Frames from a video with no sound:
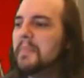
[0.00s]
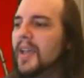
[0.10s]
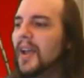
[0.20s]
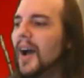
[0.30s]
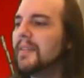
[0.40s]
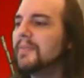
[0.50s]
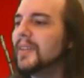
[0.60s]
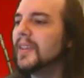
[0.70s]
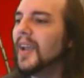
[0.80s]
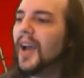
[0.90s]
man i
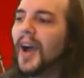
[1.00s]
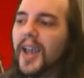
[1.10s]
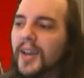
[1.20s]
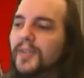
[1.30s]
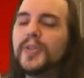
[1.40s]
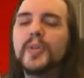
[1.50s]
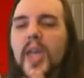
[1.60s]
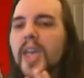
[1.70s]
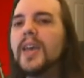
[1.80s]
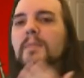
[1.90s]
i
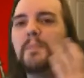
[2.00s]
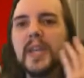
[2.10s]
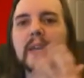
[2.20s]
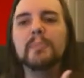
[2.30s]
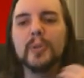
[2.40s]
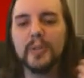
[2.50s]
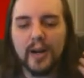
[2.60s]
understand I, people